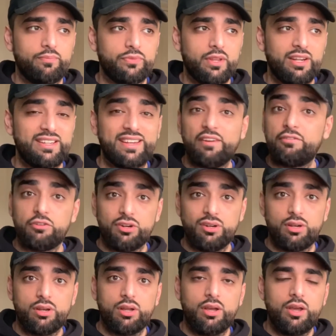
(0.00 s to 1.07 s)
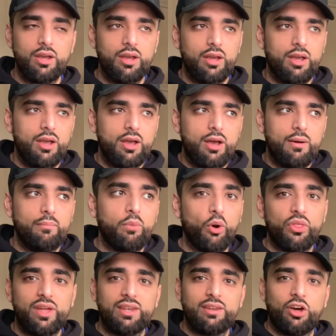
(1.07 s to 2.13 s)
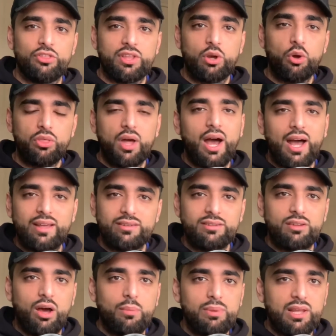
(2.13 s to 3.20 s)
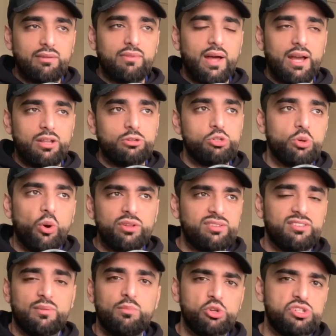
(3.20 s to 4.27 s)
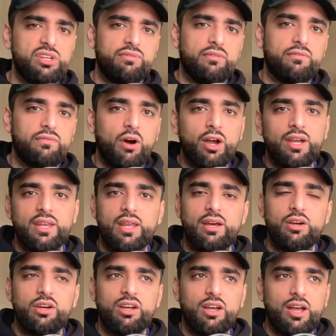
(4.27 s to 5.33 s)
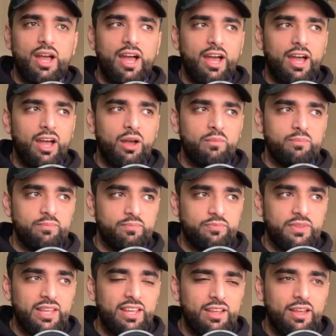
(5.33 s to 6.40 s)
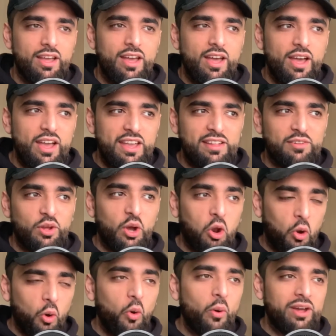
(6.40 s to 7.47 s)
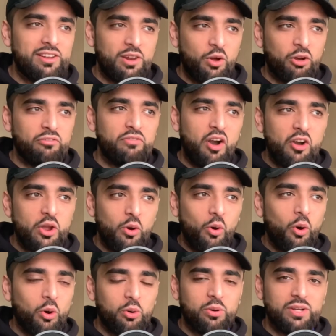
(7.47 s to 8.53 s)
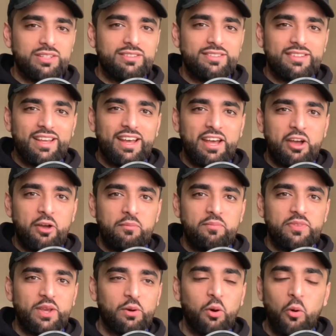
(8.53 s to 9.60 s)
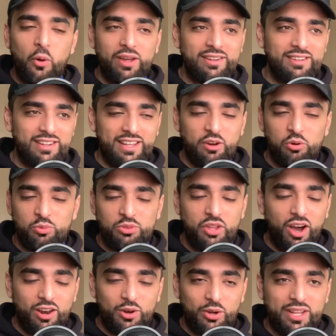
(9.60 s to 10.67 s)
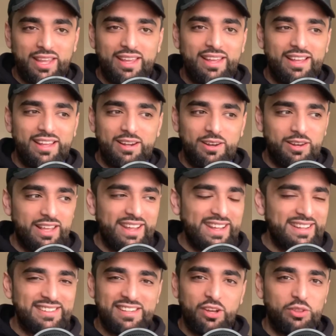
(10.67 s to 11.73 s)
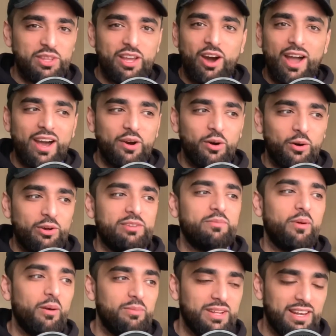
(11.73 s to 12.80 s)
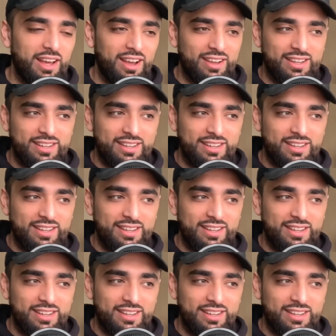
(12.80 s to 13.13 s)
different. But then on the other hand, I believe that Joyce is a much different fighter now. He'll always look very awkward. He'll not look easy on the eye at all. It's probably like,